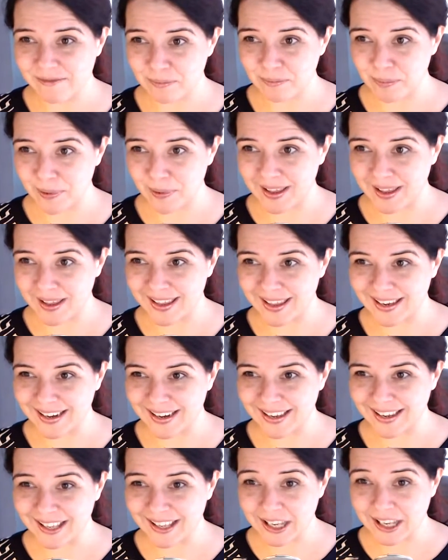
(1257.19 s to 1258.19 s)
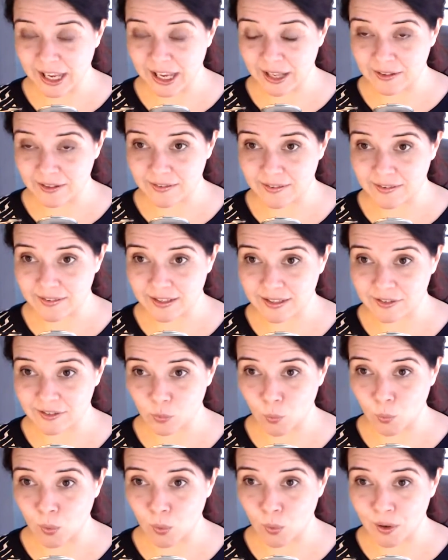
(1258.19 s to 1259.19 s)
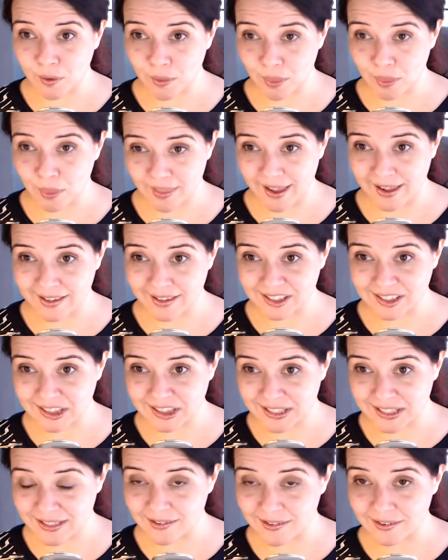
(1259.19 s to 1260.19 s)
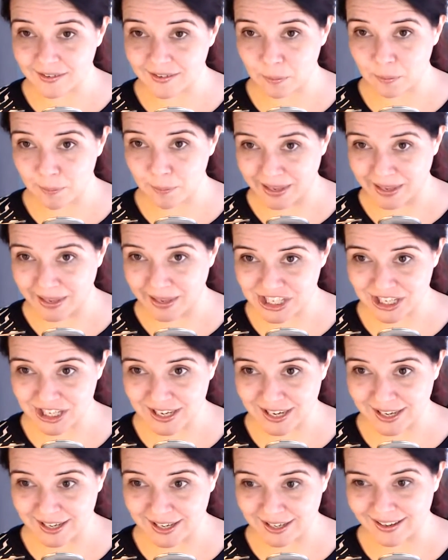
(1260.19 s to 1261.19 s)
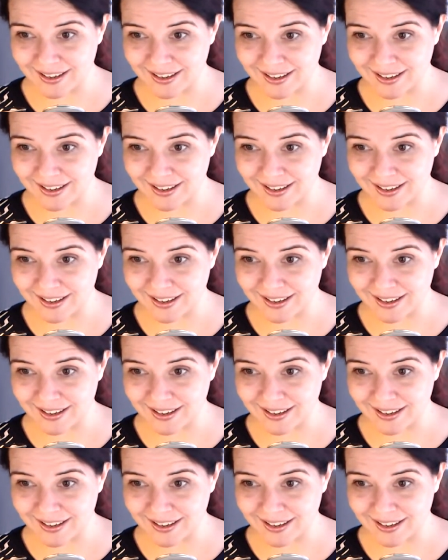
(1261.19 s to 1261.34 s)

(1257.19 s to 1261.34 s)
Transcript: but uh, it's it's worth at least mentioning